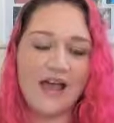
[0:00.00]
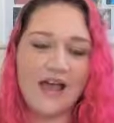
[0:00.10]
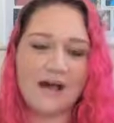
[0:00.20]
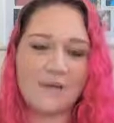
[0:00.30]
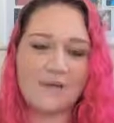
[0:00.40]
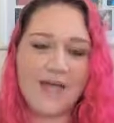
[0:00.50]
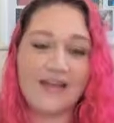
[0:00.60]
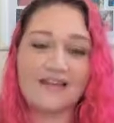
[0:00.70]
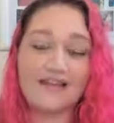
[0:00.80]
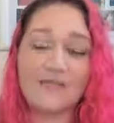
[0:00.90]

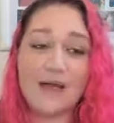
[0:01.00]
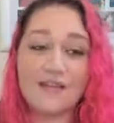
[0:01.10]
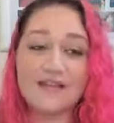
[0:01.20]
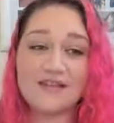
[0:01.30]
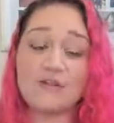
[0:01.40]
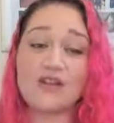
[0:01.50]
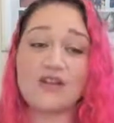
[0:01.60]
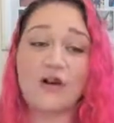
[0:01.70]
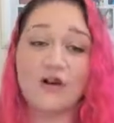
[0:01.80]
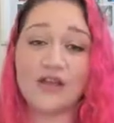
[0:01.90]
And maybe just let me
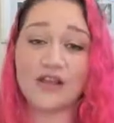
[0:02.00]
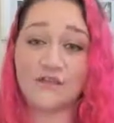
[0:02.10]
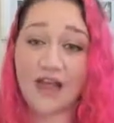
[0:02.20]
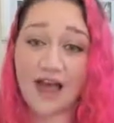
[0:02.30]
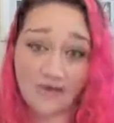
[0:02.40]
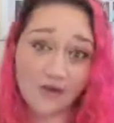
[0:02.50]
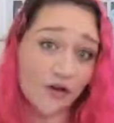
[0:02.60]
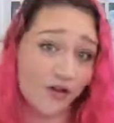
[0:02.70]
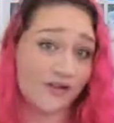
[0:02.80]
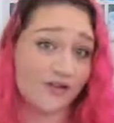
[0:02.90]
know if you have
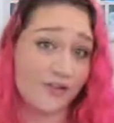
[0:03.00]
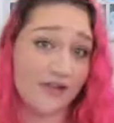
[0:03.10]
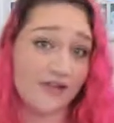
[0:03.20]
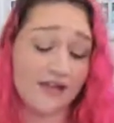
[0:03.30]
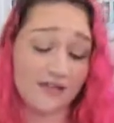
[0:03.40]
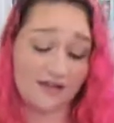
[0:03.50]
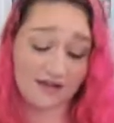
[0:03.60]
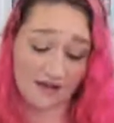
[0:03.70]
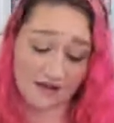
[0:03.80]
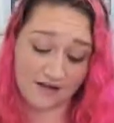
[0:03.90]
heard of some of these